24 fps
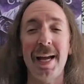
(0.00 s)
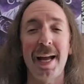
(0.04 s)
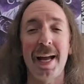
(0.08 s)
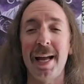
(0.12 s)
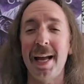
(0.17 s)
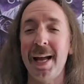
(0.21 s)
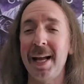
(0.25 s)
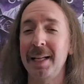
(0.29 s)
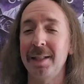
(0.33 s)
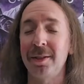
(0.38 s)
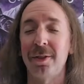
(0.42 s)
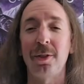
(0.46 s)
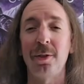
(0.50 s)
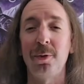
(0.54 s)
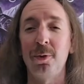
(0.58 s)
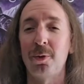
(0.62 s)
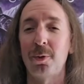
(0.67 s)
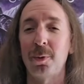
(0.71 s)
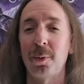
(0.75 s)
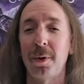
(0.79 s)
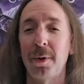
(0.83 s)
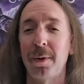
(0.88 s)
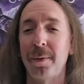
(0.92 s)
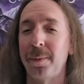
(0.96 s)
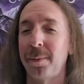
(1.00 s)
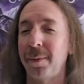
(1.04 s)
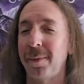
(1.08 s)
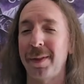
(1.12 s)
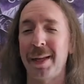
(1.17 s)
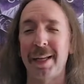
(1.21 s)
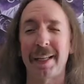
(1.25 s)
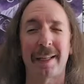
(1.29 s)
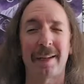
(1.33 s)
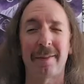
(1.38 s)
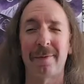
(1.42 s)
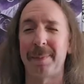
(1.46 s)
yeah, as usual,
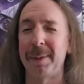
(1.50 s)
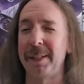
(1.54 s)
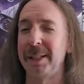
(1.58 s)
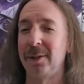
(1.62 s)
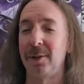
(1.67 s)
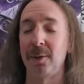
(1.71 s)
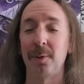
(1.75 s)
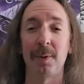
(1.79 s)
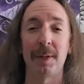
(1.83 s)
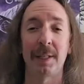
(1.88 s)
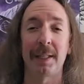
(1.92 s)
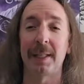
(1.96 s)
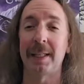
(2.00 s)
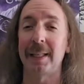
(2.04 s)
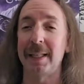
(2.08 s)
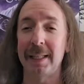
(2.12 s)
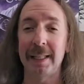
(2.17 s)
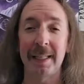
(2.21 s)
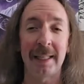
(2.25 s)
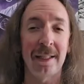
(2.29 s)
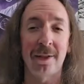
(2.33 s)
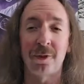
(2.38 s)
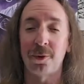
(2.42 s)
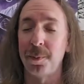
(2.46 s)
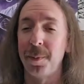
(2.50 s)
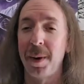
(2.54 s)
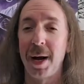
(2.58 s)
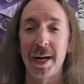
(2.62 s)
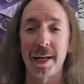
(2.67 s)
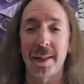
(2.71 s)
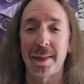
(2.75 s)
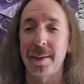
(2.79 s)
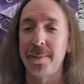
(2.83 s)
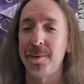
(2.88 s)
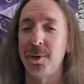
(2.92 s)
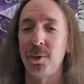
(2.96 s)
like I've been doing each
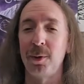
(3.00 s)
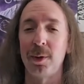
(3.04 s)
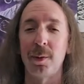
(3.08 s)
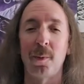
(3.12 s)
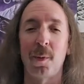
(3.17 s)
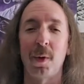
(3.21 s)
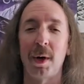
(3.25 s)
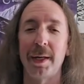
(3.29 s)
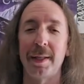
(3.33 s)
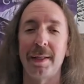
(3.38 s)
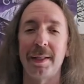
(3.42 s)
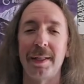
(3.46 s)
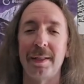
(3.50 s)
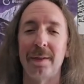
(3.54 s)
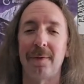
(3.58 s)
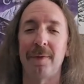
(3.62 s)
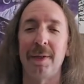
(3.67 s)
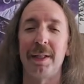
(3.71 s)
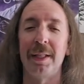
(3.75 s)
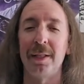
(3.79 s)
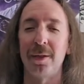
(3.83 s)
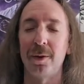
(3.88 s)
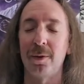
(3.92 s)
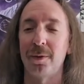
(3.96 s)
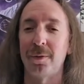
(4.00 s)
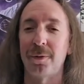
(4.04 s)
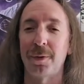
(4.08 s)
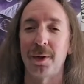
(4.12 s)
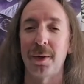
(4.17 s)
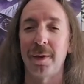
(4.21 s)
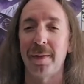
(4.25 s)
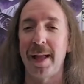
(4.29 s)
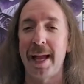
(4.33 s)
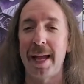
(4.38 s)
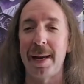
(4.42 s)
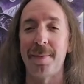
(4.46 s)
month, I'm doing one of these videos for
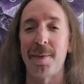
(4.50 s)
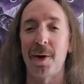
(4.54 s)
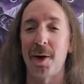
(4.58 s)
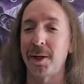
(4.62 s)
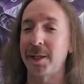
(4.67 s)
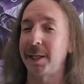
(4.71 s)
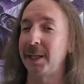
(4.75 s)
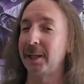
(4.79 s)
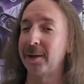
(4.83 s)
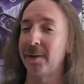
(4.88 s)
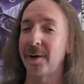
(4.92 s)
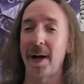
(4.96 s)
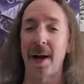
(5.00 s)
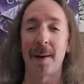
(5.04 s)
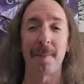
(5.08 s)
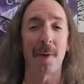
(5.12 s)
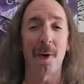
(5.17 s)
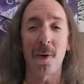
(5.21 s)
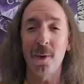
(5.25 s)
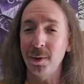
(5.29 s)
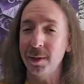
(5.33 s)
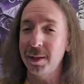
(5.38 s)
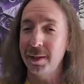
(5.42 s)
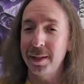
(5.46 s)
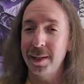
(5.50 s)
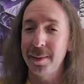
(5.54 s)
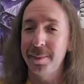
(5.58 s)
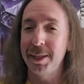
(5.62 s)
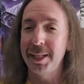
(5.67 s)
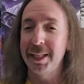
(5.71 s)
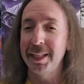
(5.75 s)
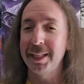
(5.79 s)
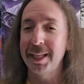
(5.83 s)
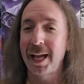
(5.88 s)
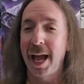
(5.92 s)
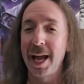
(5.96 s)
a landmark year. I'm only
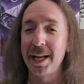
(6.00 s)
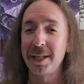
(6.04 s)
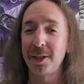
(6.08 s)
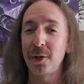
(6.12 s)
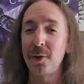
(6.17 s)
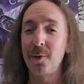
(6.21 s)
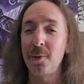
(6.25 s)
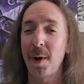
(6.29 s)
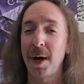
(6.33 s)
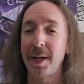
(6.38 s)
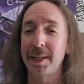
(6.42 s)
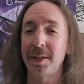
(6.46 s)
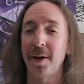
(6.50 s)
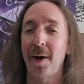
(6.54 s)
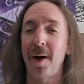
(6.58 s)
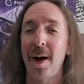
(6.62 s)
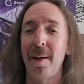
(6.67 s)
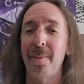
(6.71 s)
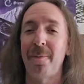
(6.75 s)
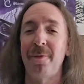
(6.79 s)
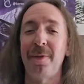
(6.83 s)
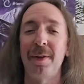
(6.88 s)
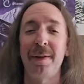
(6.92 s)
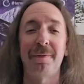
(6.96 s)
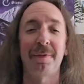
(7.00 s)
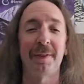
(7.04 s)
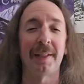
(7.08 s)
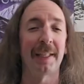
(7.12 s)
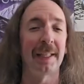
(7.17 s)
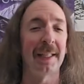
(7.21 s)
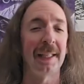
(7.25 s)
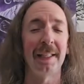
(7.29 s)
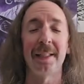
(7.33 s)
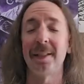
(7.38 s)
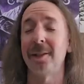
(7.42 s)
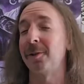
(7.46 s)
limiting to a top
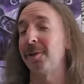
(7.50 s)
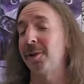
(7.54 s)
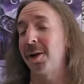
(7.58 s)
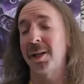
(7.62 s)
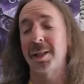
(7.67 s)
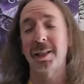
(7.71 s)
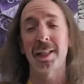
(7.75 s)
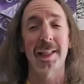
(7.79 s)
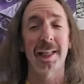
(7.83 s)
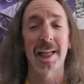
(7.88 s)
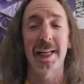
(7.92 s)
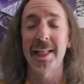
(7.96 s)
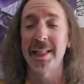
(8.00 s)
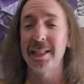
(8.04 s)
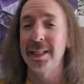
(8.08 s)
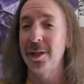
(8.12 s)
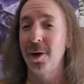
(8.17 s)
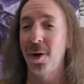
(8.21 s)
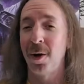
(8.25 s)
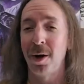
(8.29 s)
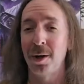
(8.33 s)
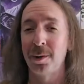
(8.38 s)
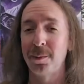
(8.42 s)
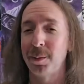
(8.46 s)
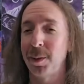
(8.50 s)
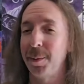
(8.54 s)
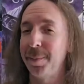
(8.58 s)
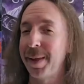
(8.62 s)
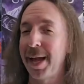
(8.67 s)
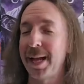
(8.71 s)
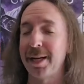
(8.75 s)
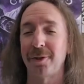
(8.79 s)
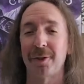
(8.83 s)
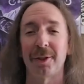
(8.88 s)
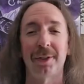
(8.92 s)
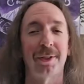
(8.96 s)
15. You're not going to get any honorable
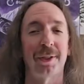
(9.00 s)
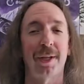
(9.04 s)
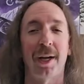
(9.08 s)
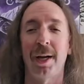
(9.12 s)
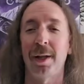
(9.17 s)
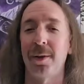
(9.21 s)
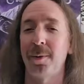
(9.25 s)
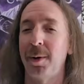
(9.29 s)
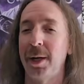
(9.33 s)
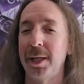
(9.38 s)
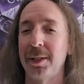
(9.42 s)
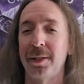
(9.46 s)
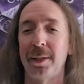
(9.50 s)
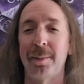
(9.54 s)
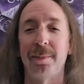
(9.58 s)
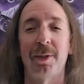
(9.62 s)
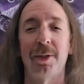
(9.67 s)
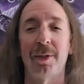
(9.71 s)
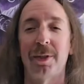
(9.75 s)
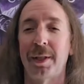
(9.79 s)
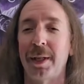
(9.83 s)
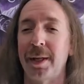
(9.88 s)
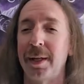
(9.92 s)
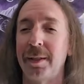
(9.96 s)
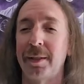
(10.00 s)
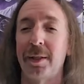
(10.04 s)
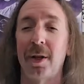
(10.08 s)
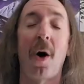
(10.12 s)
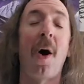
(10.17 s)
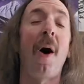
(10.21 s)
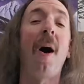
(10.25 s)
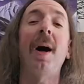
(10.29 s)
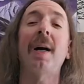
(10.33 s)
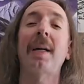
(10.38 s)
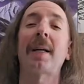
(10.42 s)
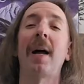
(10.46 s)
mentions. Otherwise, I'm just going to
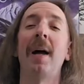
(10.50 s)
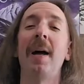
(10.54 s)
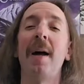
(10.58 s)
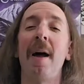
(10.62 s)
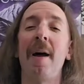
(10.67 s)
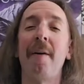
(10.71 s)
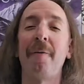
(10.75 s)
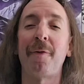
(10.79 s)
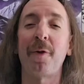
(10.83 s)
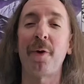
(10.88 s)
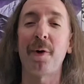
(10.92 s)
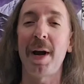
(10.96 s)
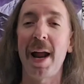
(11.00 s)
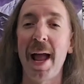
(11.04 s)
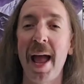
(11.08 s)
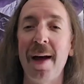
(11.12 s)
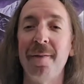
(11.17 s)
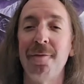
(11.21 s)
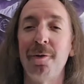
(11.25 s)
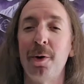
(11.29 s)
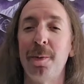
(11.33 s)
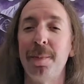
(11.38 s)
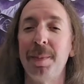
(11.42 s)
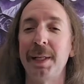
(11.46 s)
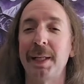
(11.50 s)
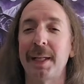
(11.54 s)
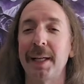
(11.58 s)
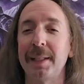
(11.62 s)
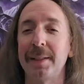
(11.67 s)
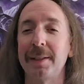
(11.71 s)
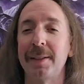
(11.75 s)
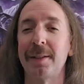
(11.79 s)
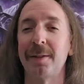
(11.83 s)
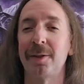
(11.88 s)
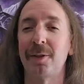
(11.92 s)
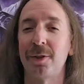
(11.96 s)
talk forever
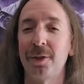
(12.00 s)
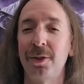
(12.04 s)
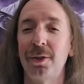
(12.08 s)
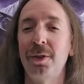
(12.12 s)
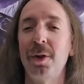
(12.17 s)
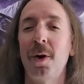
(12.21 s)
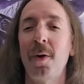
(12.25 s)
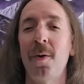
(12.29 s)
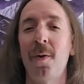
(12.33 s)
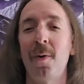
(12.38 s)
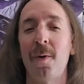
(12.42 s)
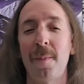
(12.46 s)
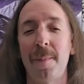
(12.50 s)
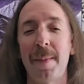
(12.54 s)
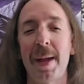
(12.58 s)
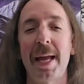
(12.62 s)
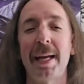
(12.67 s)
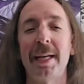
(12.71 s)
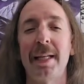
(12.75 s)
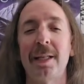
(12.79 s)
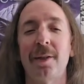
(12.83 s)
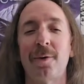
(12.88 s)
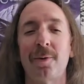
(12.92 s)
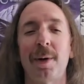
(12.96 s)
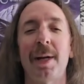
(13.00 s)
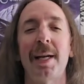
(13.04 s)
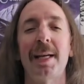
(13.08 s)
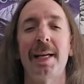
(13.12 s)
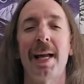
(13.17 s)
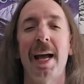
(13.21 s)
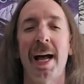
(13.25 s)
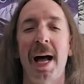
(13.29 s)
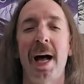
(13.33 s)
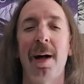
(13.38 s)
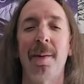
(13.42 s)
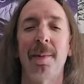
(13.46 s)
because there's so many great
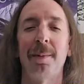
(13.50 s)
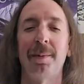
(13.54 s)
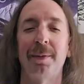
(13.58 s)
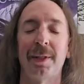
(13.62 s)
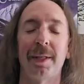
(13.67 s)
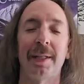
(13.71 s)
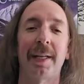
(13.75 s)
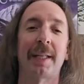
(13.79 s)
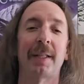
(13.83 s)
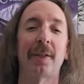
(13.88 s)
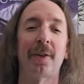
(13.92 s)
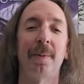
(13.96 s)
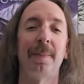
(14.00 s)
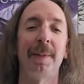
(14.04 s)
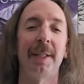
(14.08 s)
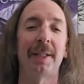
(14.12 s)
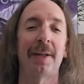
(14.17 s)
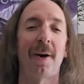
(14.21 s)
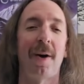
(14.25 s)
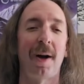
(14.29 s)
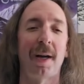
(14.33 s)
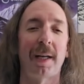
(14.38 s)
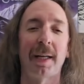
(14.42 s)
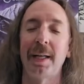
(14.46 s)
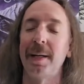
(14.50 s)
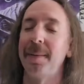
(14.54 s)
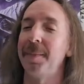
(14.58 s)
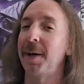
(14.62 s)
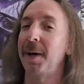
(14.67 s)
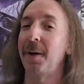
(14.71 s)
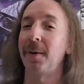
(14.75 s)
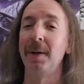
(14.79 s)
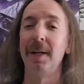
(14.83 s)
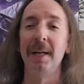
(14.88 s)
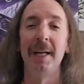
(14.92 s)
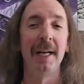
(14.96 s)
albums that I could be talking
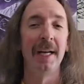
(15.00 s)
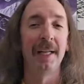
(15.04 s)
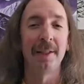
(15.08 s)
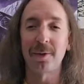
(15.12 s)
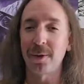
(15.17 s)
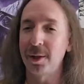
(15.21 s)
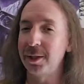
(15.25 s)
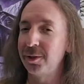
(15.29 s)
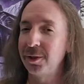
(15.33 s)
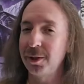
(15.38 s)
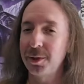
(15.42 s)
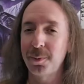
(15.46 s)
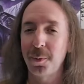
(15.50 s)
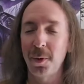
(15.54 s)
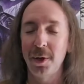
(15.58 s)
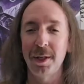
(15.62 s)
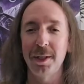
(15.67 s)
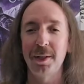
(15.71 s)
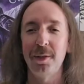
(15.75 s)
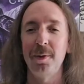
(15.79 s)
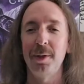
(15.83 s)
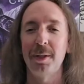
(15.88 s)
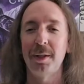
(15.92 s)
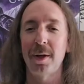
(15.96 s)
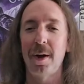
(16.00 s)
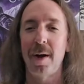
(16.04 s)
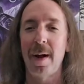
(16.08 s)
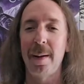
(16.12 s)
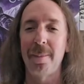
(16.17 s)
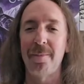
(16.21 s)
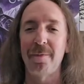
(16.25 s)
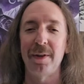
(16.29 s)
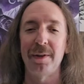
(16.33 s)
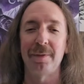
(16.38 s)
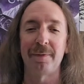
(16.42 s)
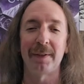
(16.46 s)
about. So I just want to do a
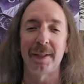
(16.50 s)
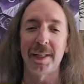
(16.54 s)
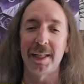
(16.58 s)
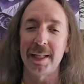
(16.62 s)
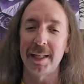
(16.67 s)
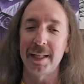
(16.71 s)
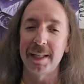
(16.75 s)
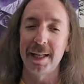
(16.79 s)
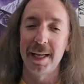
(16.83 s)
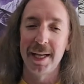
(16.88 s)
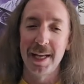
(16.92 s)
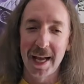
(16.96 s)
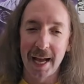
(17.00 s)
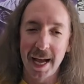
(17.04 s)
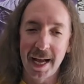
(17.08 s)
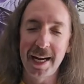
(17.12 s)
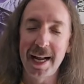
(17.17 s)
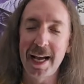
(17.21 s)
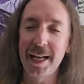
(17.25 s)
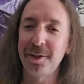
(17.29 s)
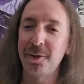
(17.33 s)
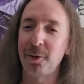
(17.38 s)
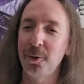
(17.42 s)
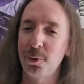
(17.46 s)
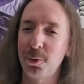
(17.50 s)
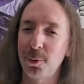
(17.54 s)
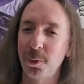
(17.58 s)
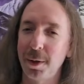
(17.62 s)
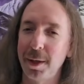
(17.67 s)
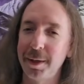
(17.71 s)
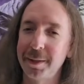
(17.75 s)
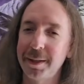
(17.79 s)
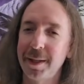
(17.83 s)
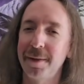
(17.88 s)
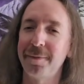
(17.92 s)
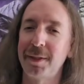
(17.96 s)
top 15. And as usual,
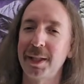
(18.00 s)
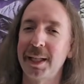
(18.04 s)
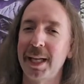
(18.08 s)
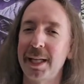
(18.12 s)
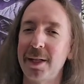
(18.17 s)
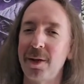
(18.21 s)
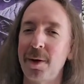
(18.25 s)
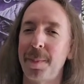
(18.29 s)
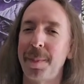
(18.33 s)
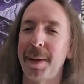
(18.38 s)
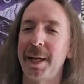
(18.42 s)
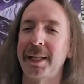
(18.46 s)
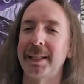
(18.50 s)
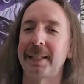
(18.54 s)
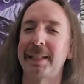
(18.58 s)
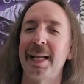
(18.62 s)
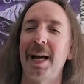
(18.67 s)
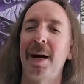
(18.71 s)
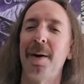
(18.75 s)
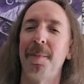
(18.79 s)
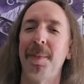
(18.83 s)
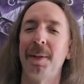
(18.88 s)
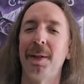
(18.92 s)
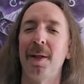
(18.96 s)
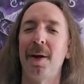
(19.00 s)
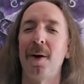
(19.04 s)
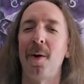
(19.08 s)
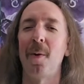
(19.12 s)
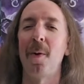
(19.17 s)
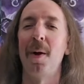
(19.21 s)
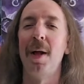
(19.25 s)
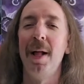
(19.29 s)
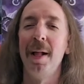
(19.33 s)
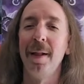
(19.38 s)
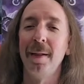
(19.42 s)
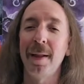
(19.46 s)
I'd love to get your picks down
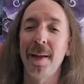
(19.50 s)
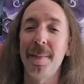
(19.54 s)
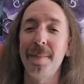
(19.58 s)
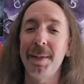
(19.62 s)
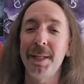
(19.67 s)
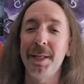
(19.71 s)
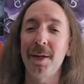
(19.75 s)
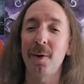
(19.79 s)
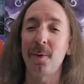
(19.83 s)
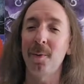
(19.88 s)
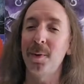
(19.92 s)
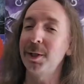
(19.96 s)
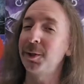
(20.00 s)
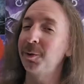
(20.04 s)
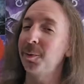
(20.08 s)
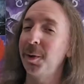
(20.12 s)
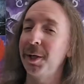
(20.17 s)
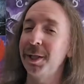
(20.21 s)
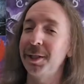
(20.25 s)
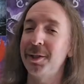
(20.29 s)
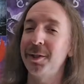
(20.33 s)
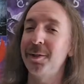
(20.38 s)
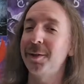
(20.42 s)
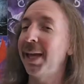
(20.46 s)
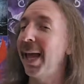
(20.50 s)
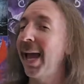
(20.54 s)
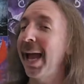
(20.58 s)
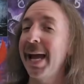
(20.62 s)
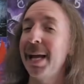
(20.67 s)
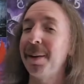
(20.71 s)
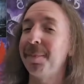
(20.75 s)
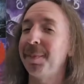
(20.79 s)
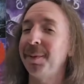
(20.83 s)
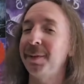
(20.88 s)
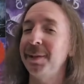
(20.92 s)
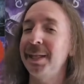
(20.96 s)
below. Let me know which ones you
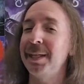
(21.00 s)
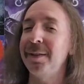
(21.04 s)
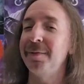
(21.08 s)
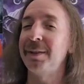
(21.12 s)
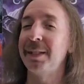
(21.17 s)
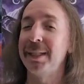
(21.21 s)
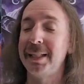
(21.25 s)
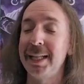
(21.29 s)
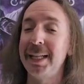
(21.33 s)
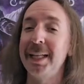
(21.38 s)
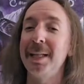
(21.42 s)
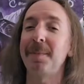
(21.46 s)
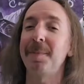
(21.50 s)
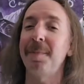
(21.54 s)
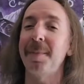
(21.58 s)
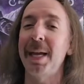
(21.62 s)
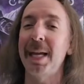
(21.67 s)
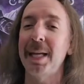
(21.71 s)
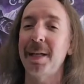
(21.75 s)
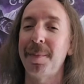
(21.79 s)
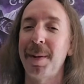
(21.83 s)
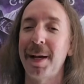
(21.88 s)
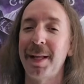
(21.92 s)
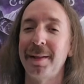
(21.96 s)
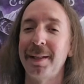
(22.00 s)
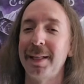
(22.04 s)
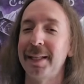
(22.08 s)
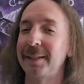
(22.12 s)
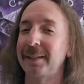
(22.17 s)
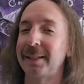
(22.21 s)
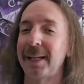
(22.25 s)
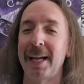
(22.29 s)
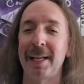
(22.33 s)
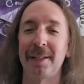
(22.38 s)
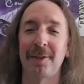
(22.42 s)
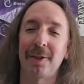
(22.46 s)
can't believe didn't make my
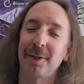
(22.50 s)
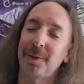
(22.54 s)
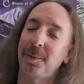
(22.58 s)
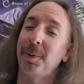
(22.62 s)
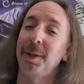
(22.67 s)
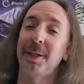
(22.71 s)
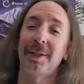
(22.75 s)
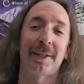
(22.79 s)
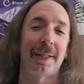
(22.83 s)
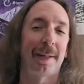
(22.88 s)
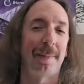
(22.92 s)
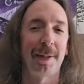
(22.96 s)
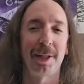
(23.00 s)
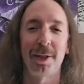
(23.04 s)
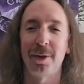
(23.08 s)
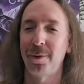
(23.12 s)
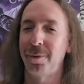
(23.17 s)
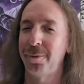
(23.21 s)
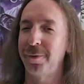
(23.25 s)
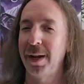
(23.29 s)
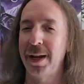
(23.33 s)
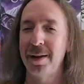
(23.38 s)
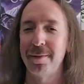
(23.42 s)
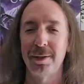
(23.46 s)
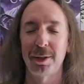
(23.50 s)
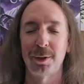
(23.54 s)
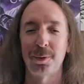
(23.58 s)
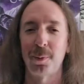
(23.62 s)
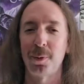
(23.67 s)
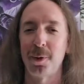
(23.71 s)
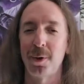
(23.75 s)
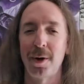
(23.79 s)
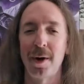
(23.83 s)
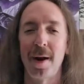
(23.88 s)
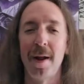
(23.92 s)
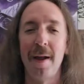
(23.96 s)
list and just what some of your favorites
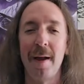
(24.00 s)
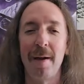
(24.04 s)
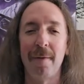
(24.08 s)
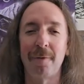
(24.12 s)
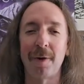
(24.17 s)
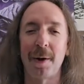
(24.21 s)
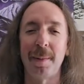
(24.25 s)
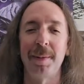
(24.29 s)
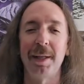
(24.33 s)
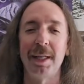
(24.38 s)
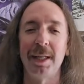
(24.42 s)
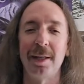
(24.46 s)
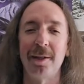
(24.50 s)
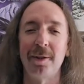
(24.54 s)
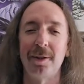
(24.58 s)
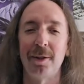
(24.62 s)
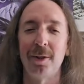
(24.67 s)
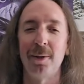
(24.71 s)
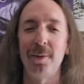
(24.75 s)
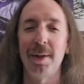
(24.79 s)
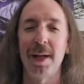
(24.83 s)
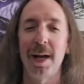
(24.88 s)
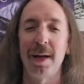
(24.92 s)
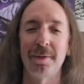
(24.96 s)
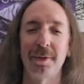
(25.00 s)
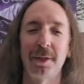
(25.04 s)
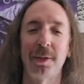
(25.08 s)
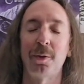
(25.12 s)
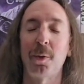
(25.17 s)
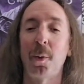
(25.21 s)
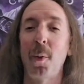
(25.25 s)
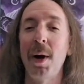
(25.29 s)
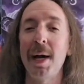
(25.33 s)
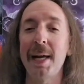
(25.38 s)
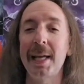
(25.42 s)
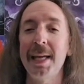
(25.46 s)
were from the year
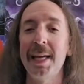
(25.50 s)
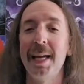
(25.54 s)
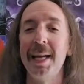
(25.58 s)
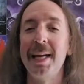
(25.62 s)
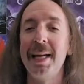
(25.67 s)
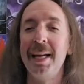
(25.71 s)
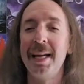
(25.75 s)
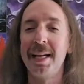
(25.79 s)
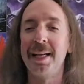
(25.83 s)
2020.